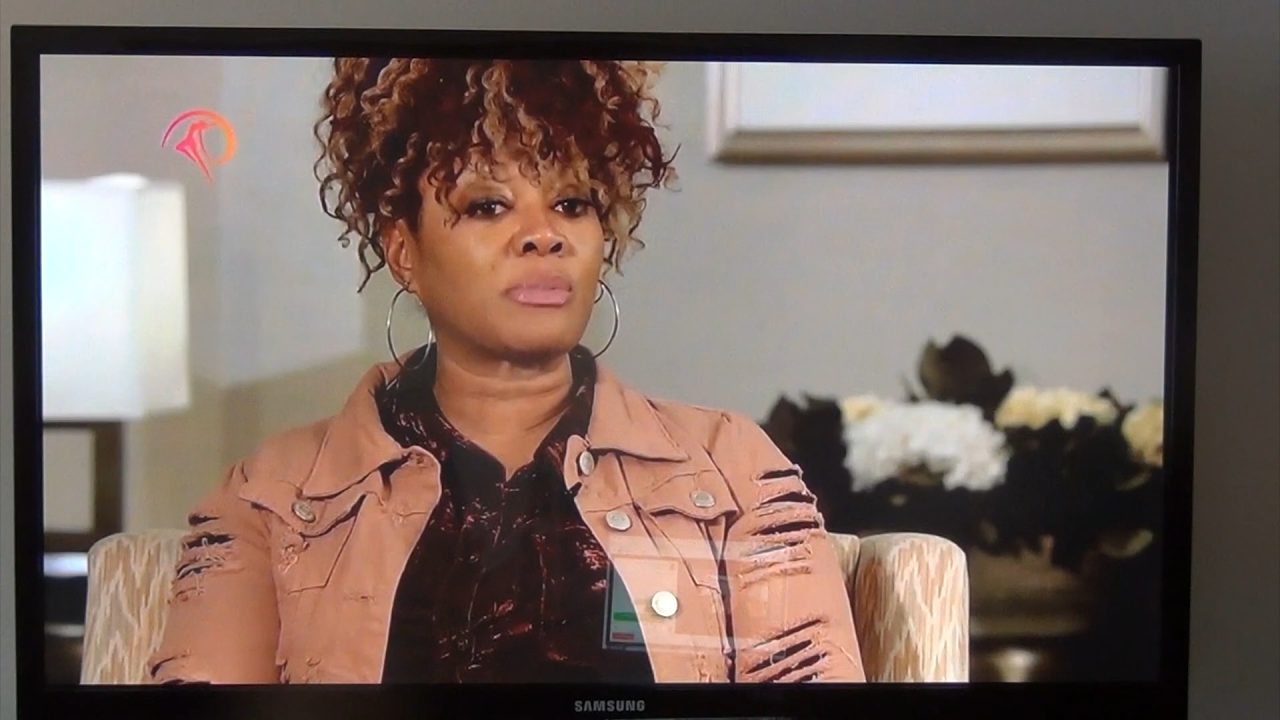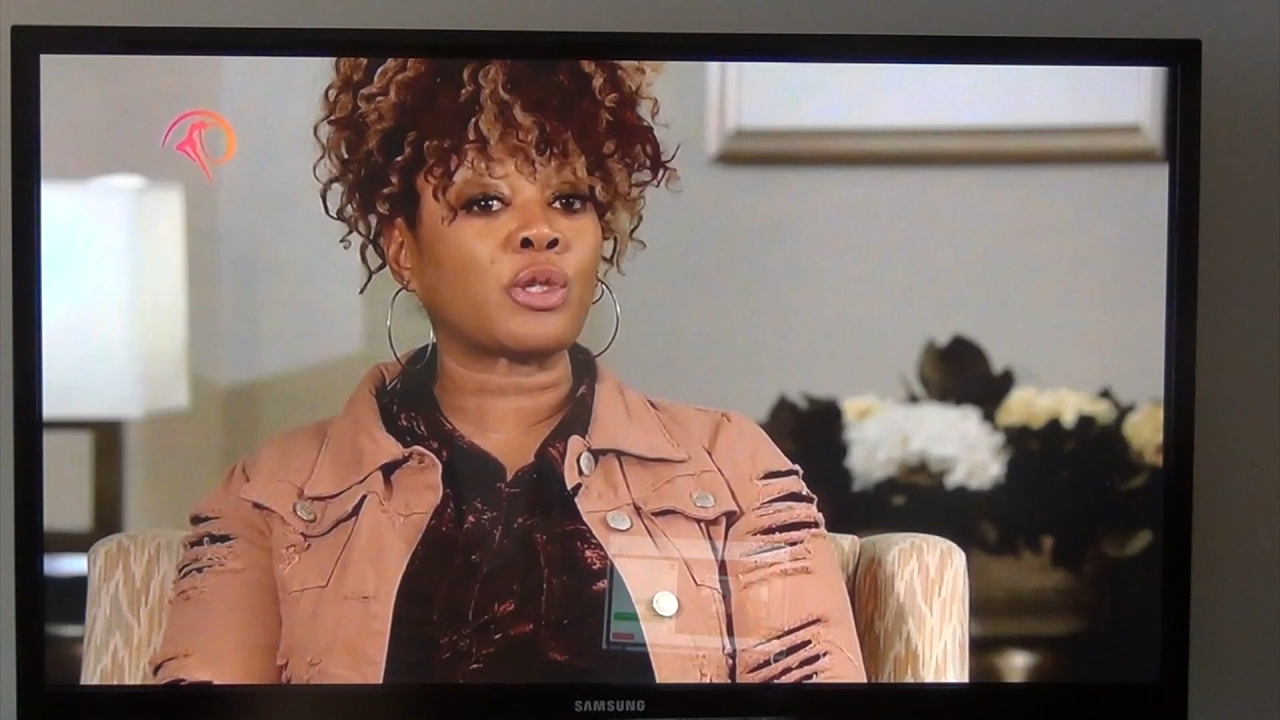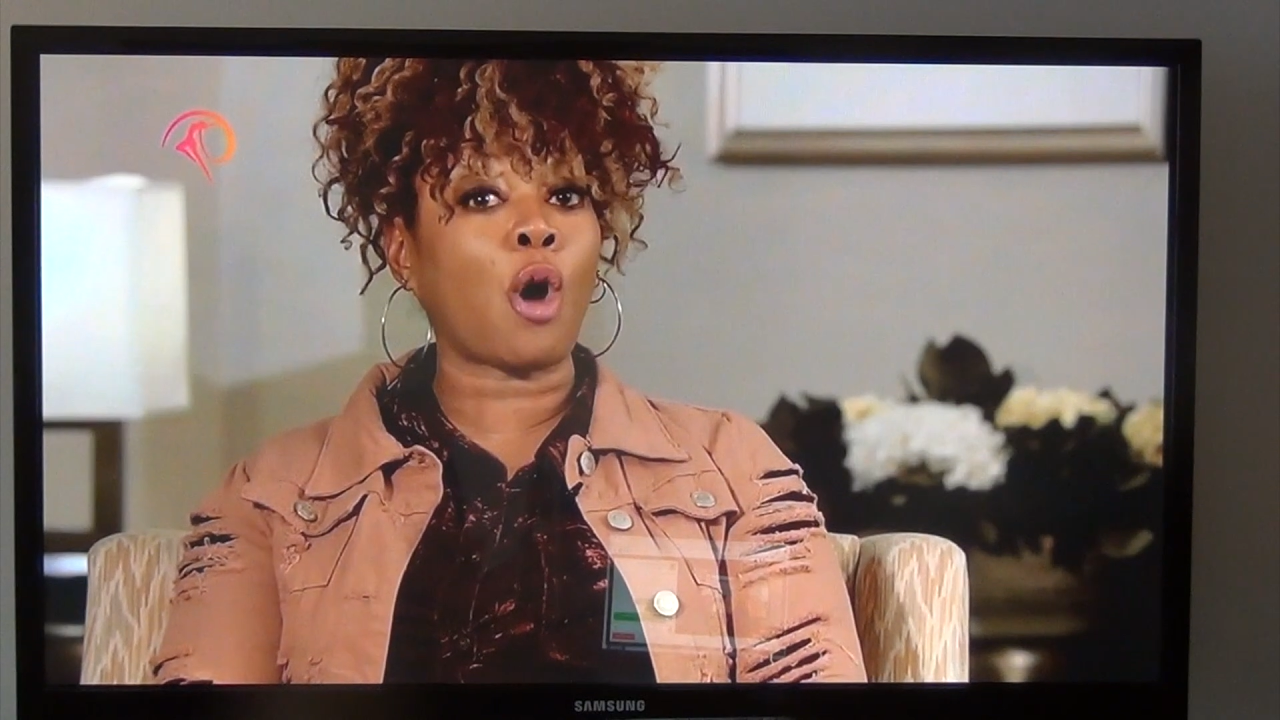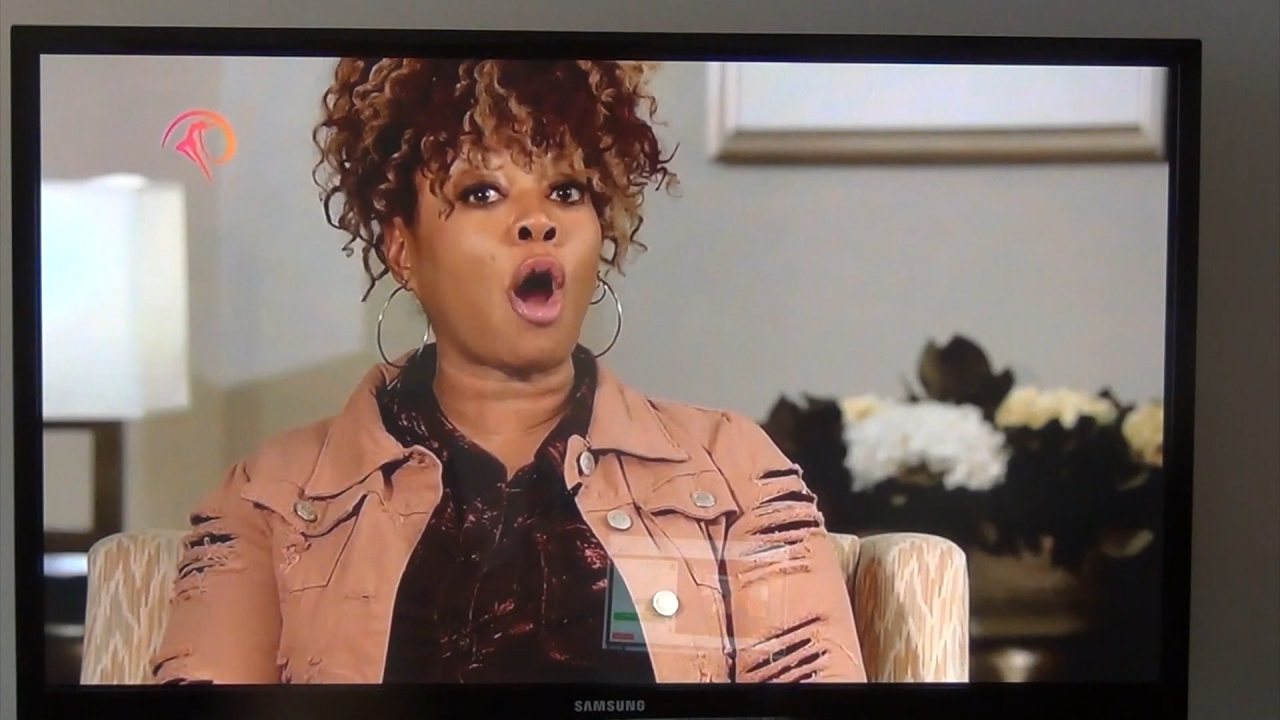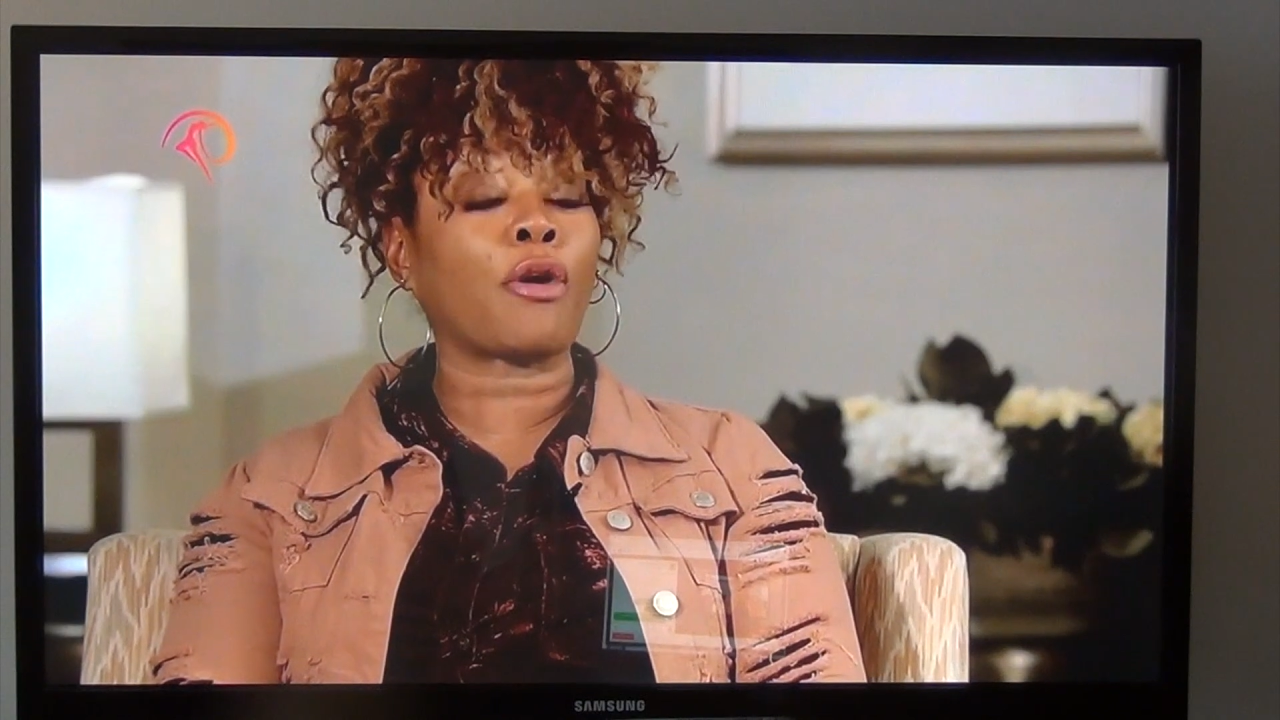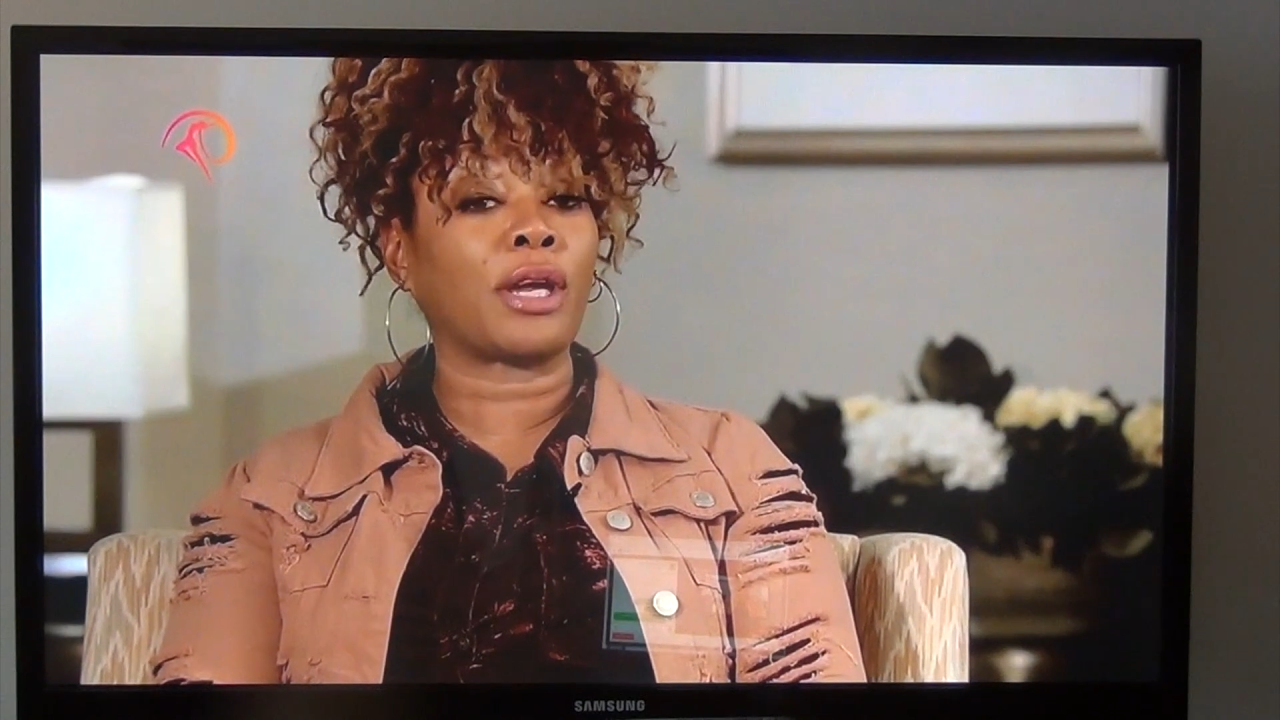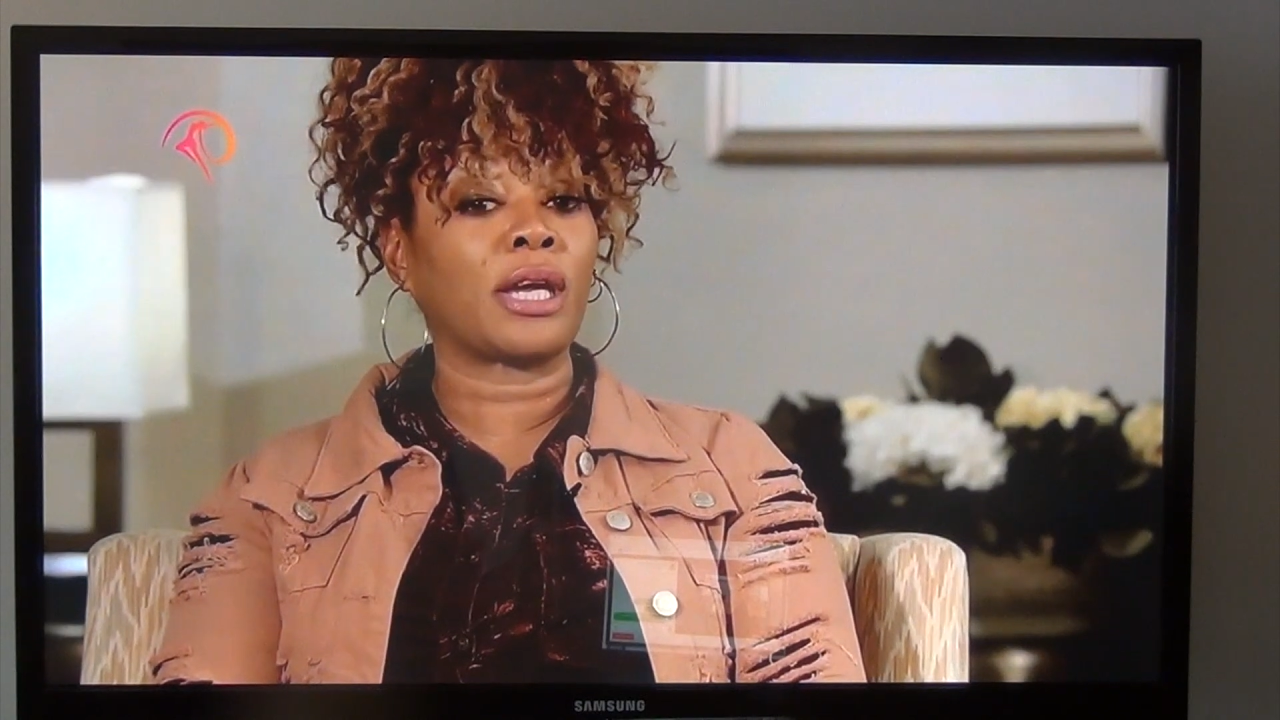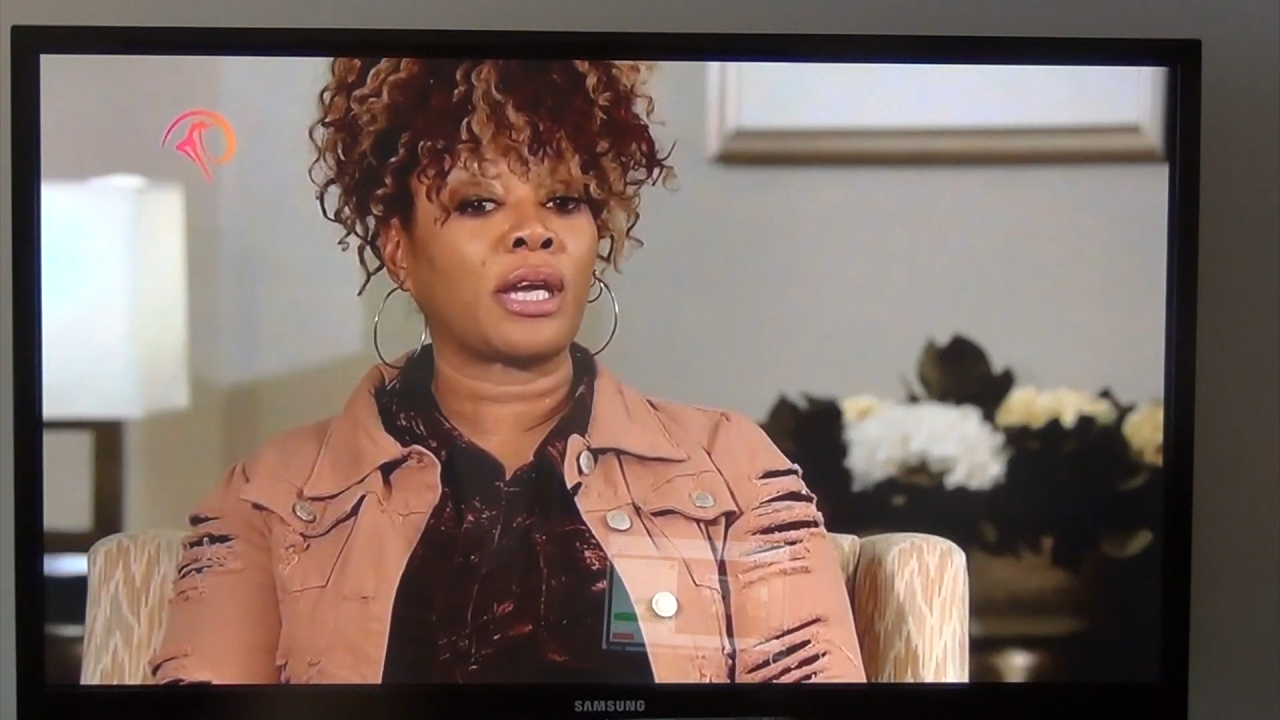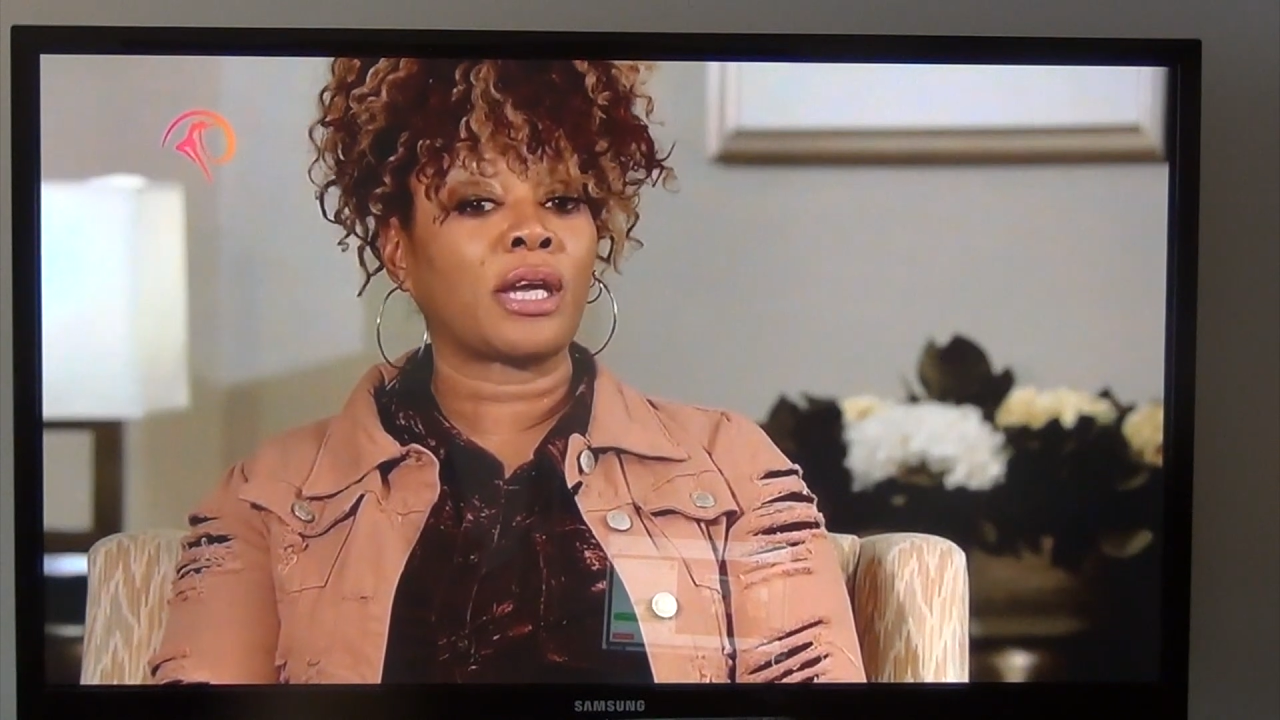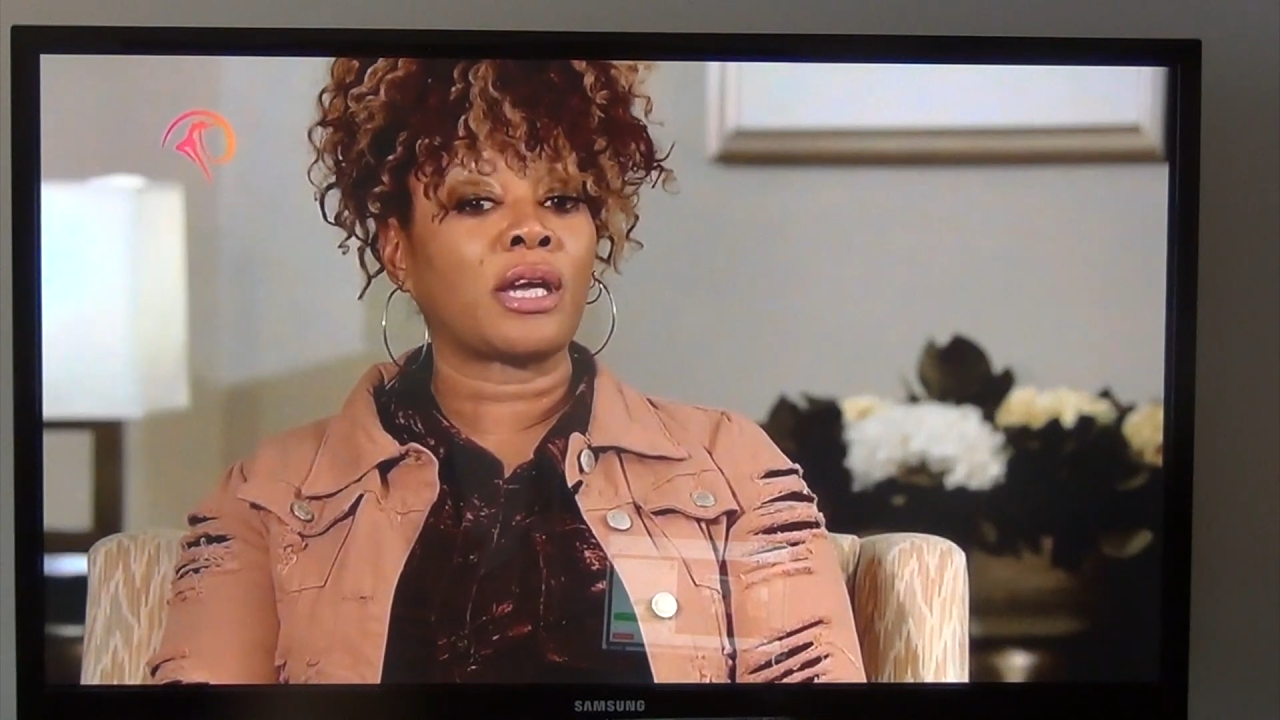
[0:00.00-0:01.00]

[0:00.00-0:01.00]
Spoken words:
"I'm sorry,